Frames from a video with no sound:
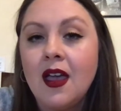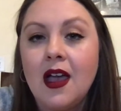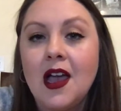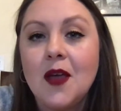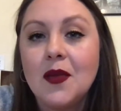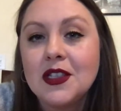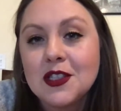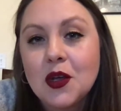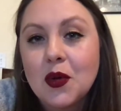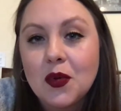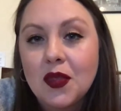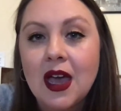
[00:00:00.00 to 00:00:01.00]
And
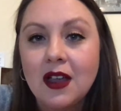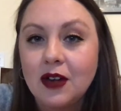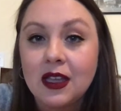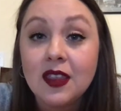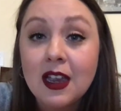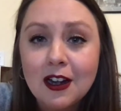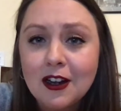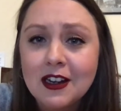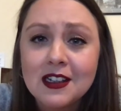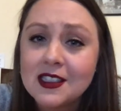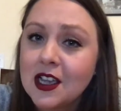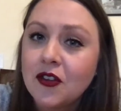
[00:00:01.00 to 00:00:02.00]
so that right there
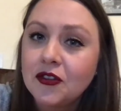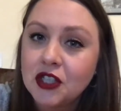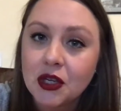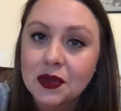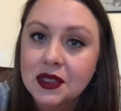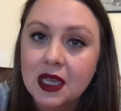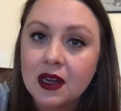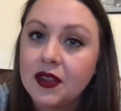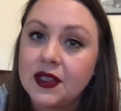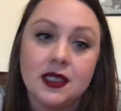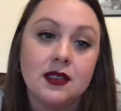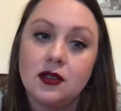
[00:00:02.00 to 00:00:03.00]
in itself shows that
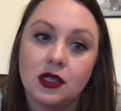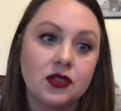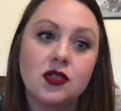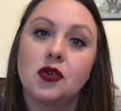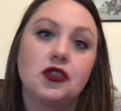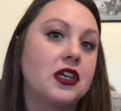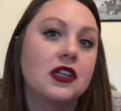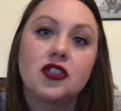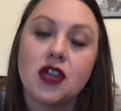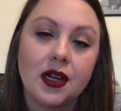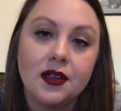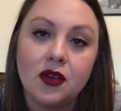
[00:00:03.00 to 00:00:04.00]
this is socially
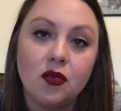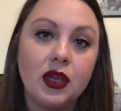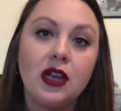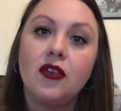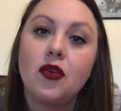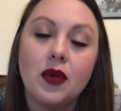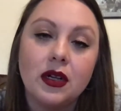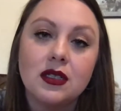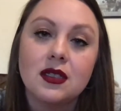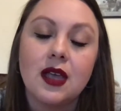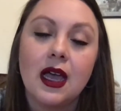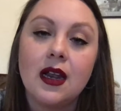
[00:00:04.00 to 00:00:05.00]
constructed. We are the
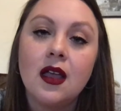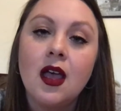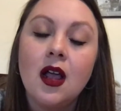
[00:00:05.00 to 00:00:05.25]
ones that